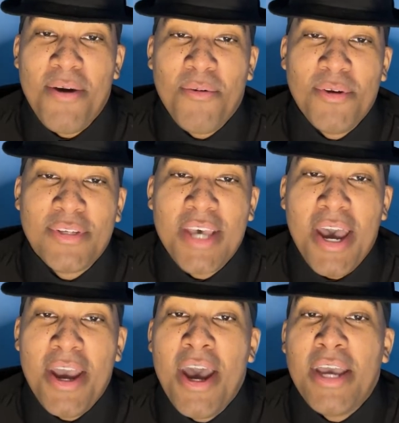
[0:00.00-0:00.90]
When you
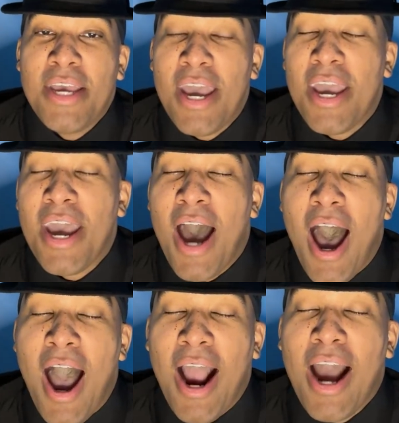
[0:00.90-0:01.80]
say, yeah,
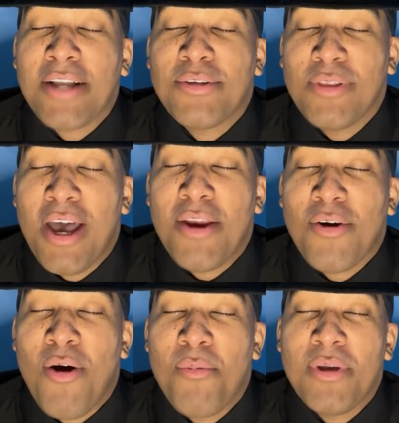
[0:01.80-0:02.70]
I got you later,
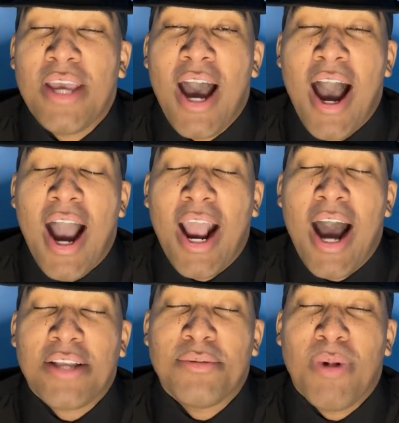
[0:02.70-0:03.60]
homie. Yeah, I
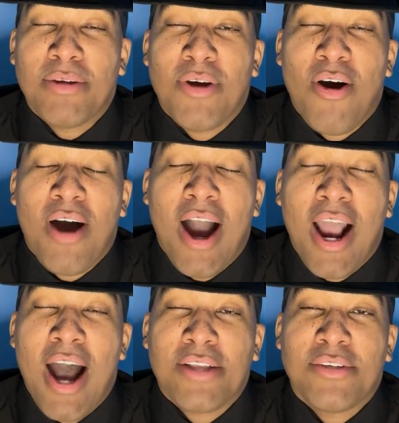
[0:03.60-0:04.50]
got you, my dog. I
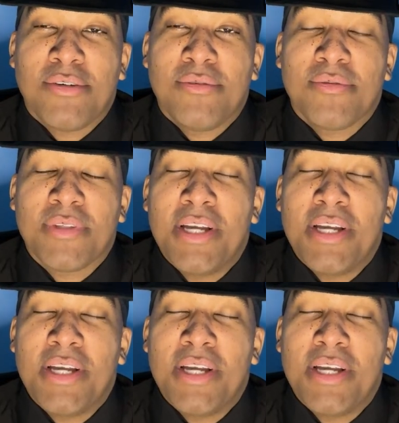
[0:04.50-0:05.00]
got you.